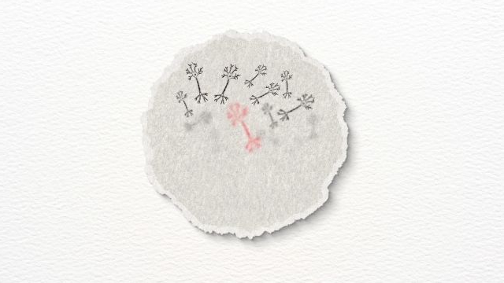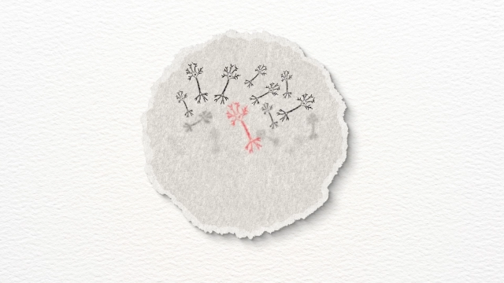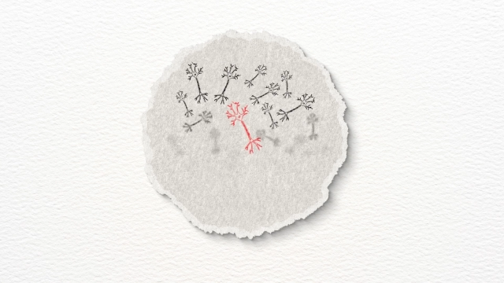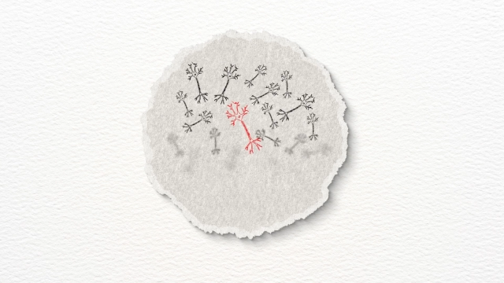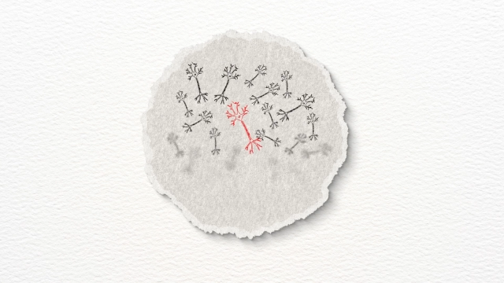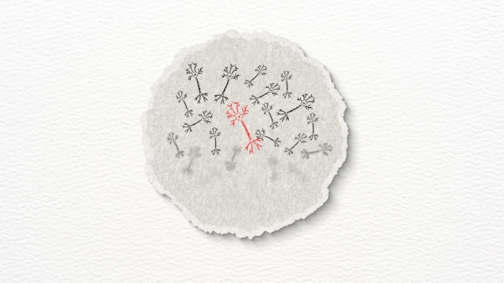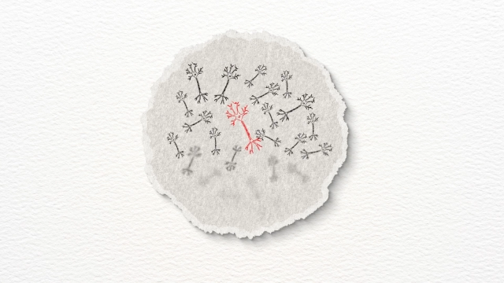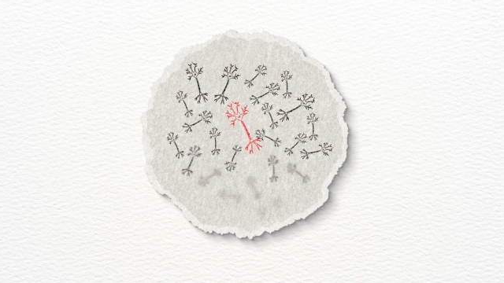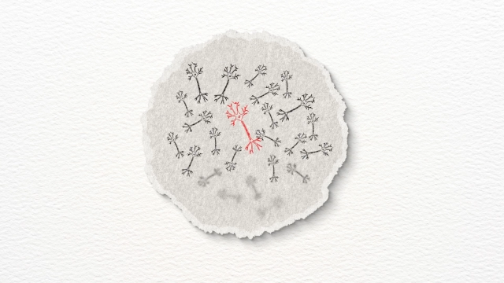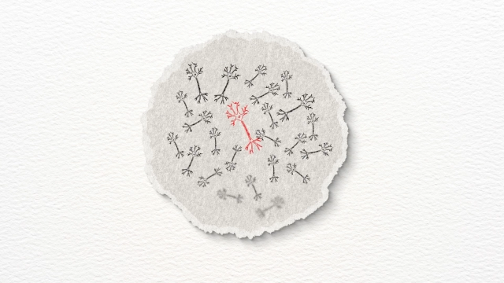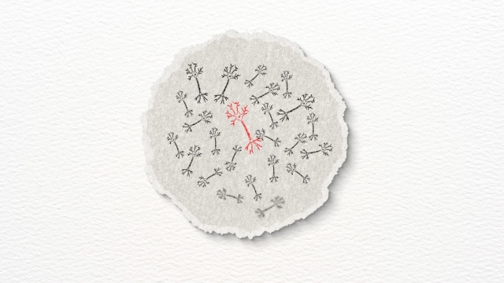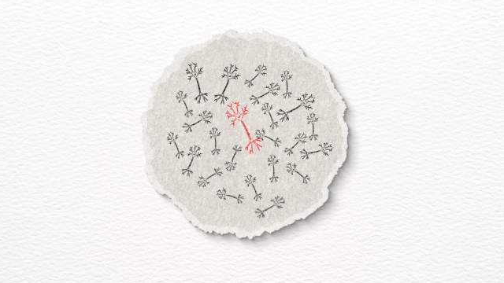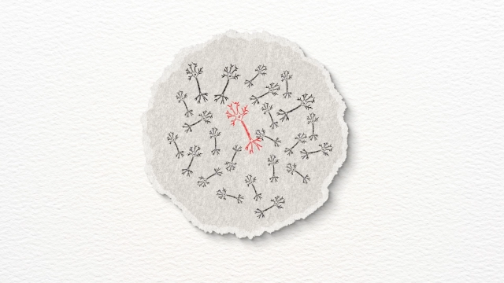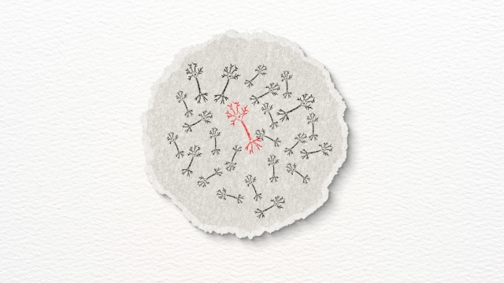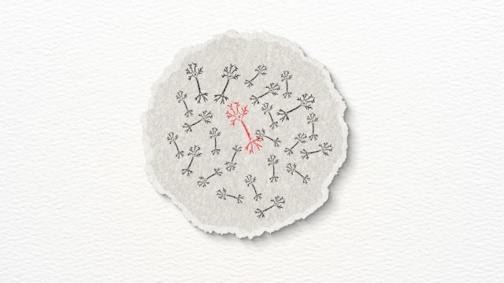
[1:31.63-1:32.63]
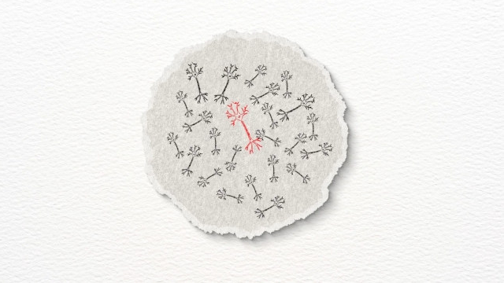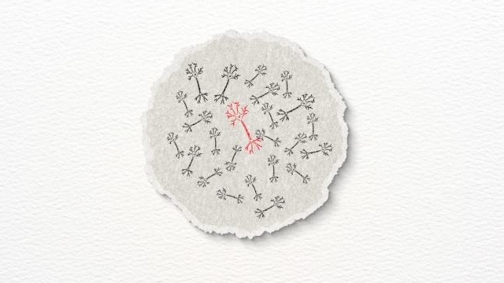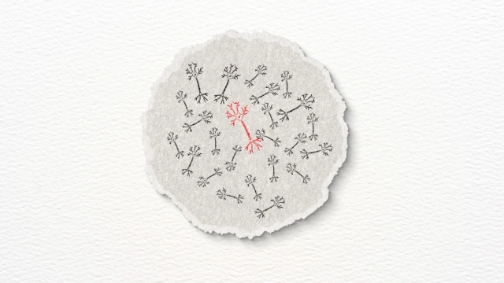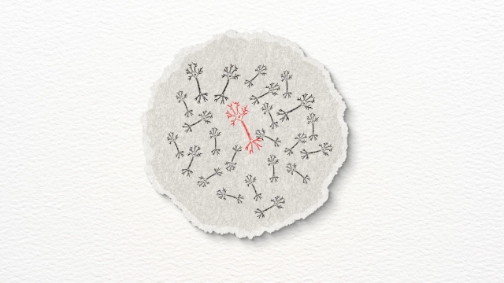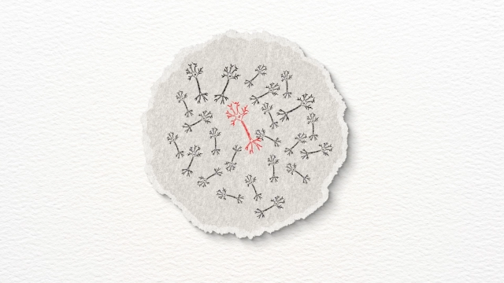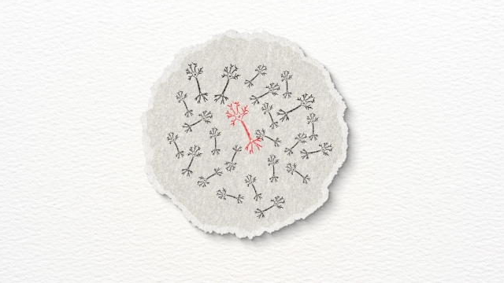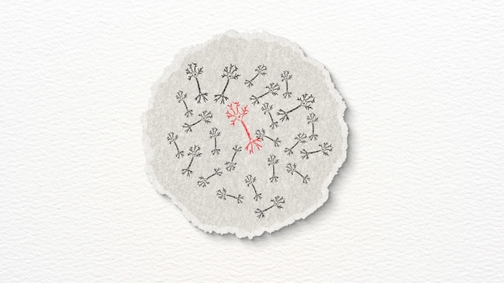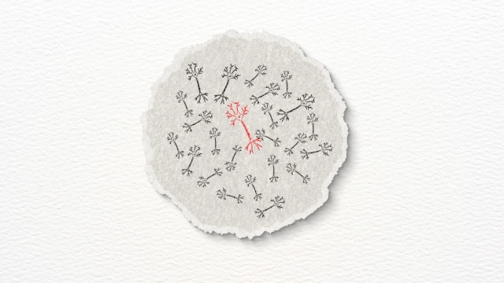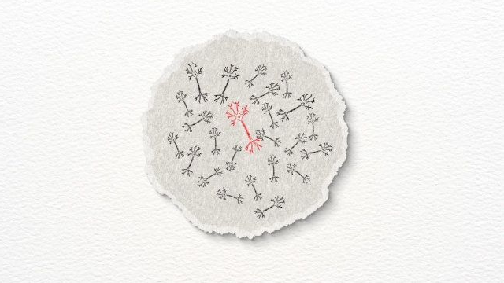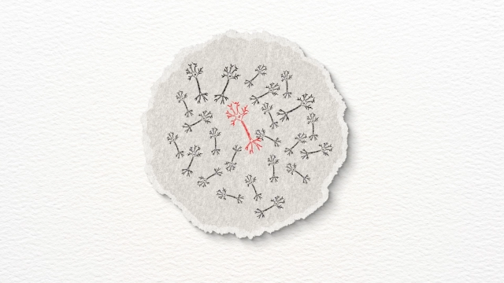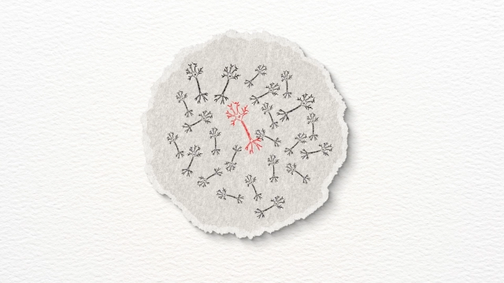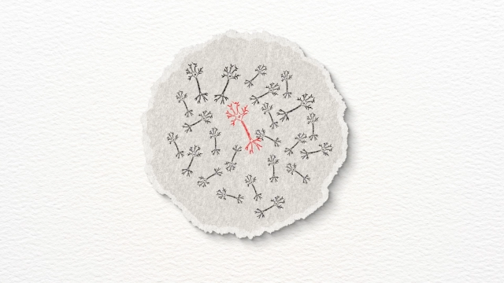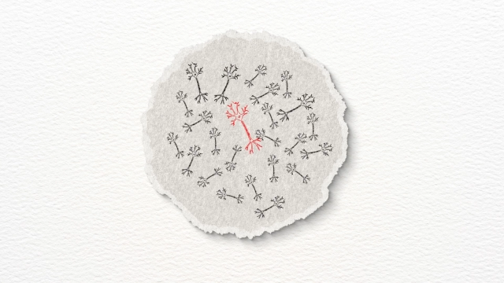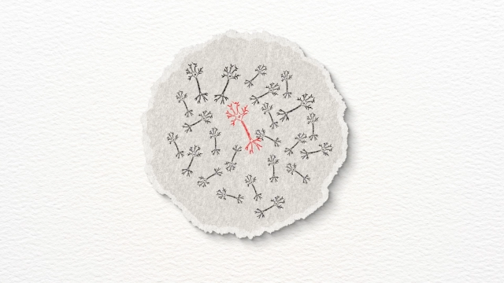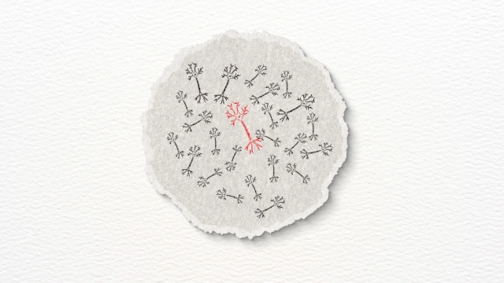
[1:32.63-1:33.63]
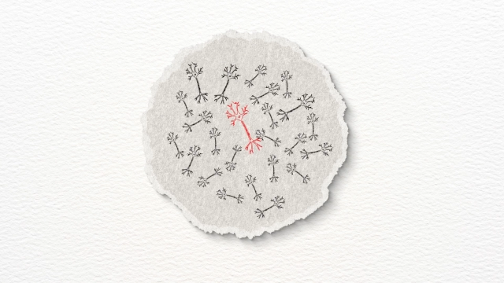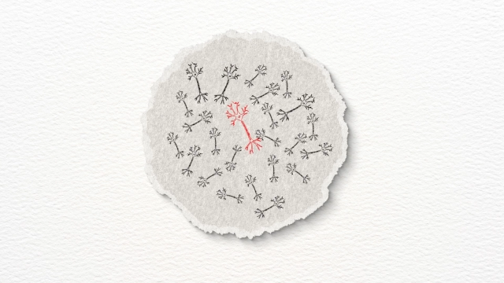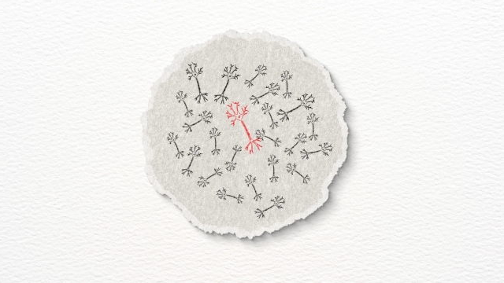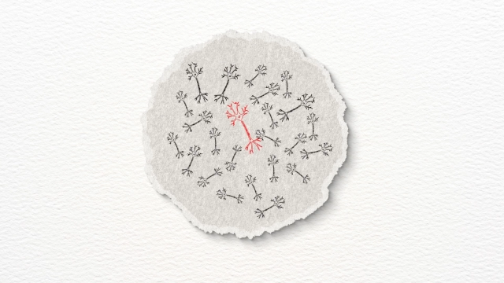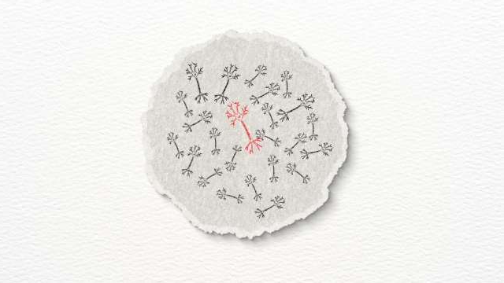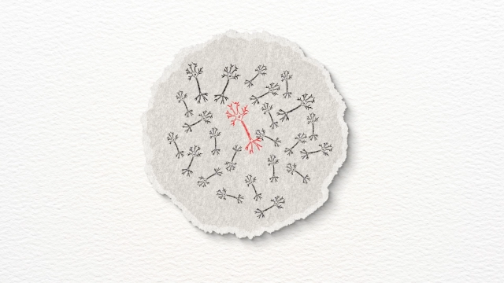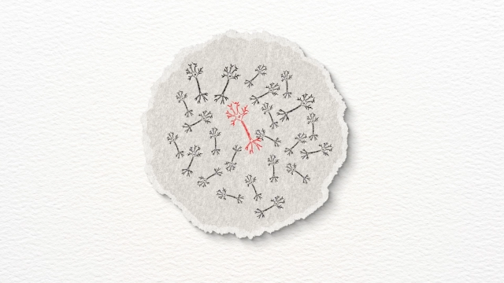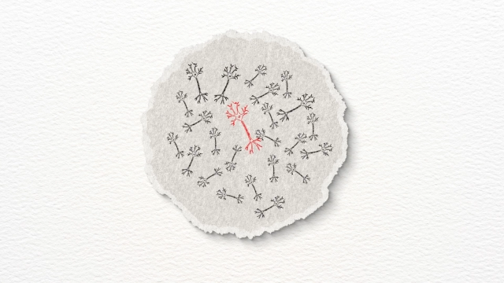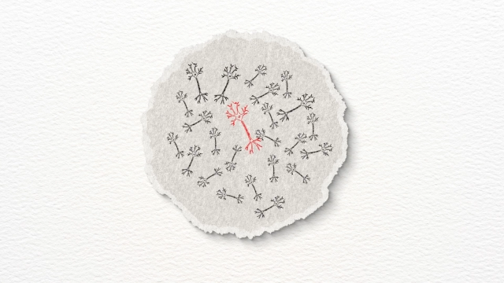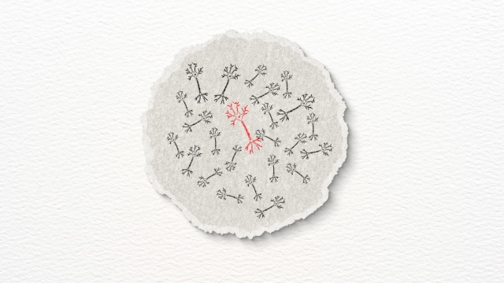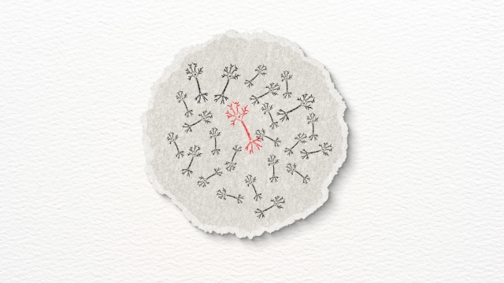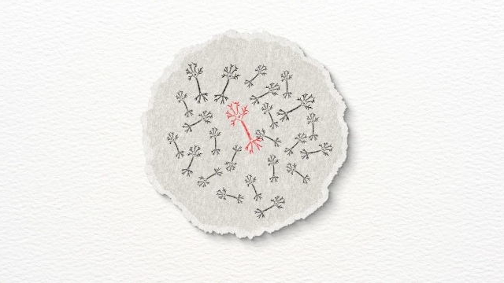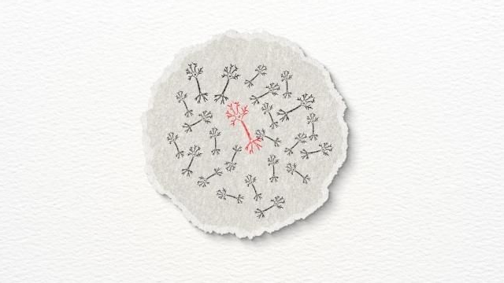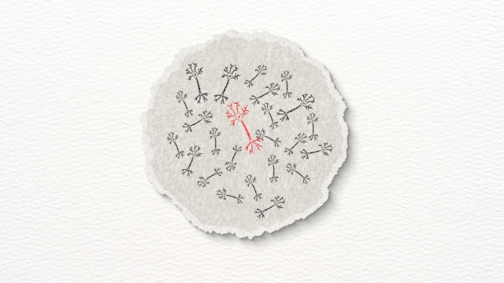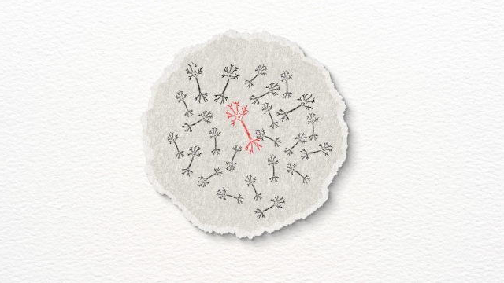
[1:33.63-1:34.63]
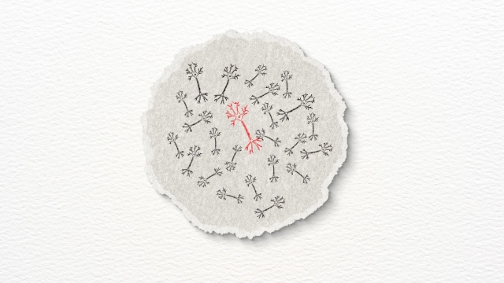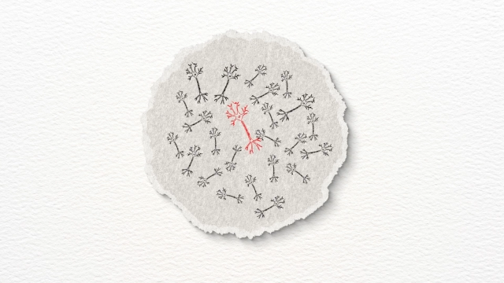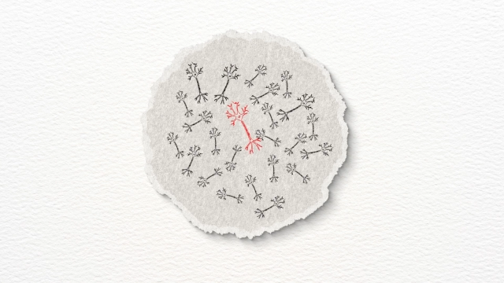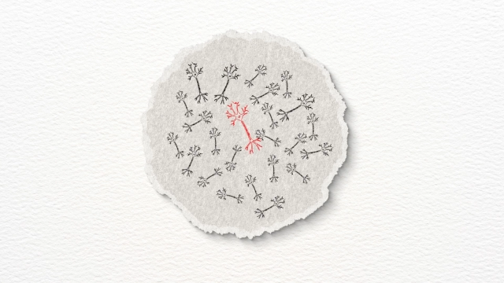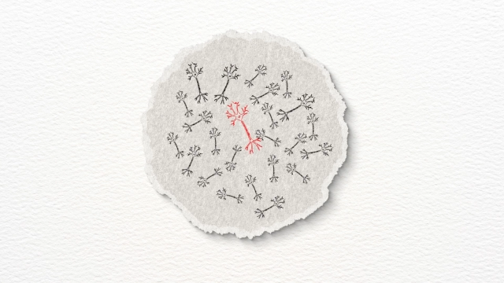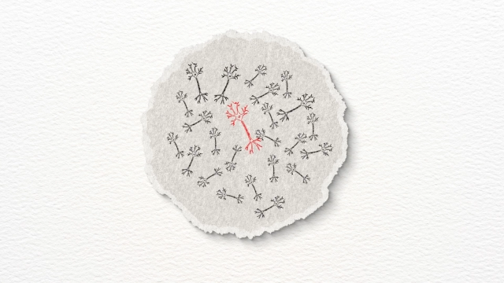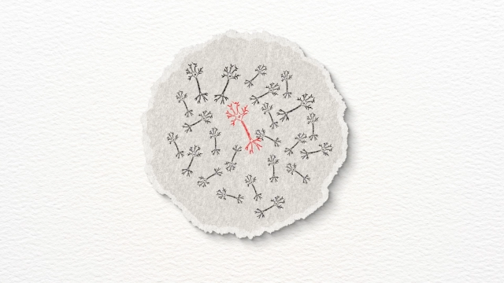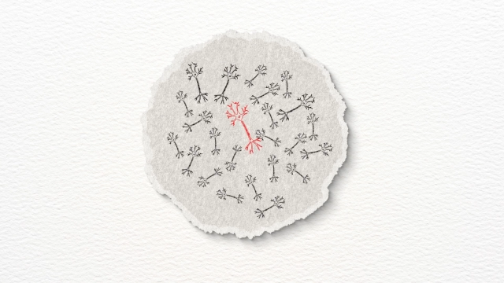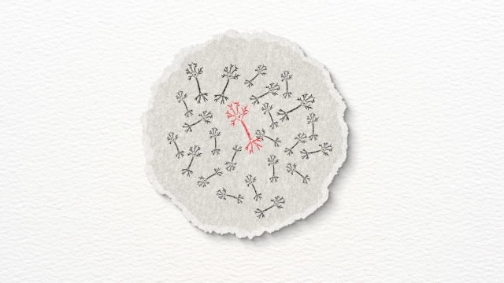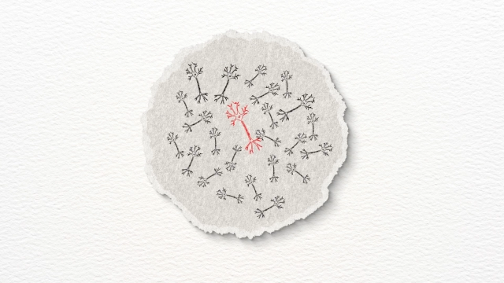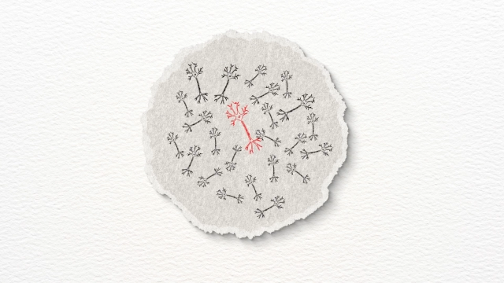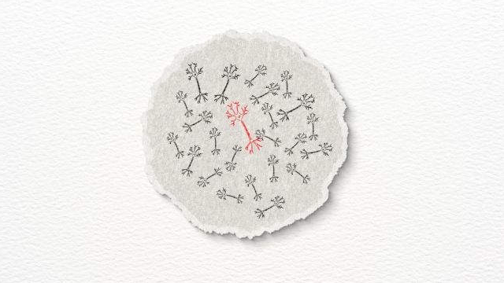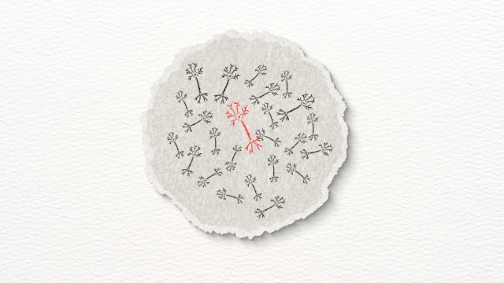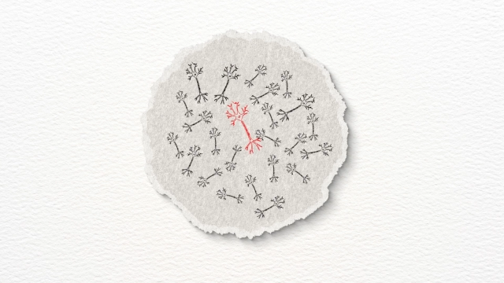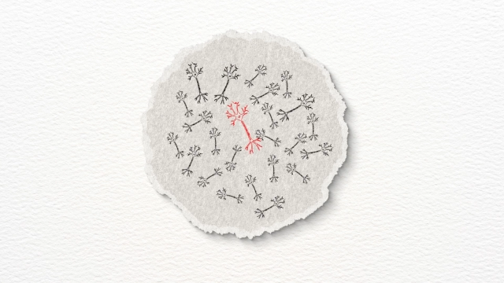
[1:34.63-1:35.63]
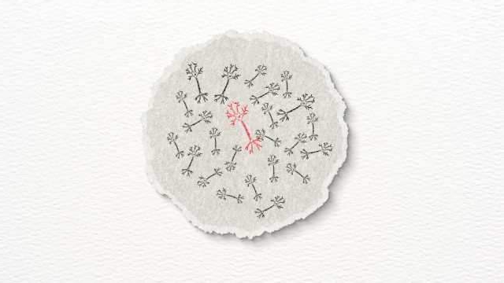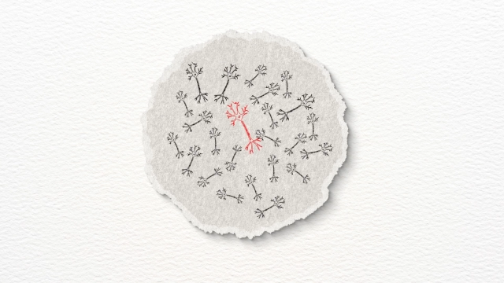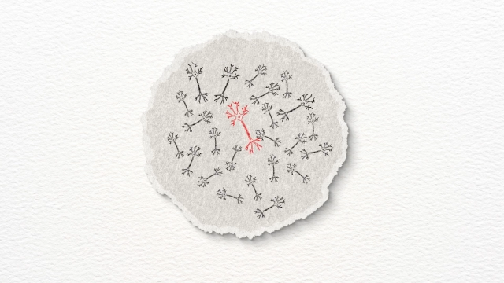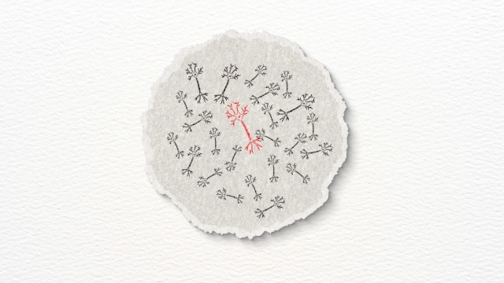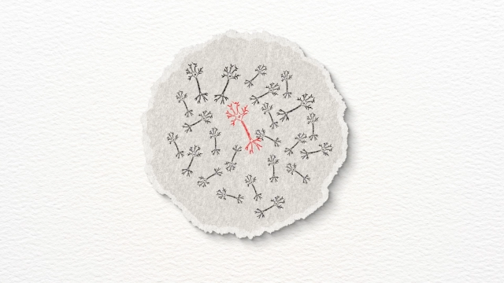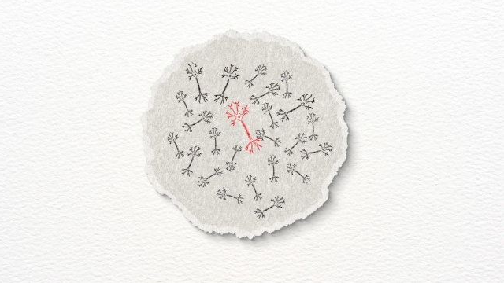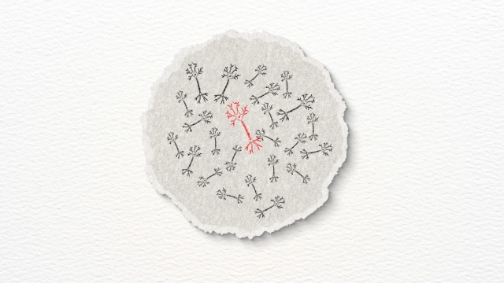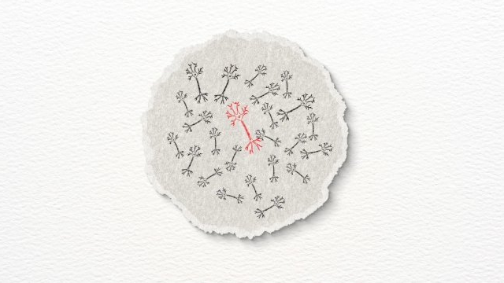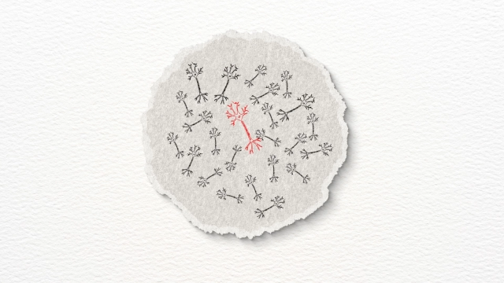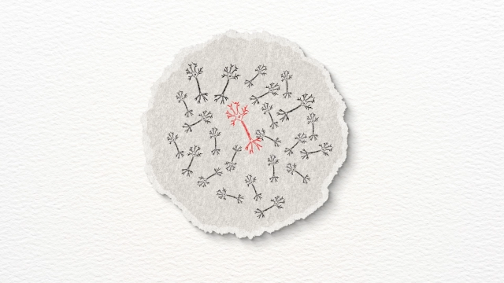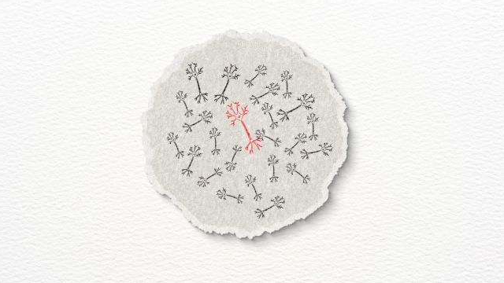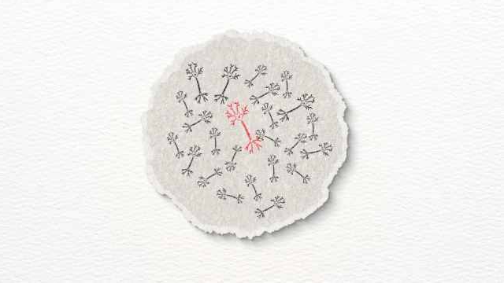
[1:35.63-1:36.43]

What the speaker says: Nobody's mouth can be seen.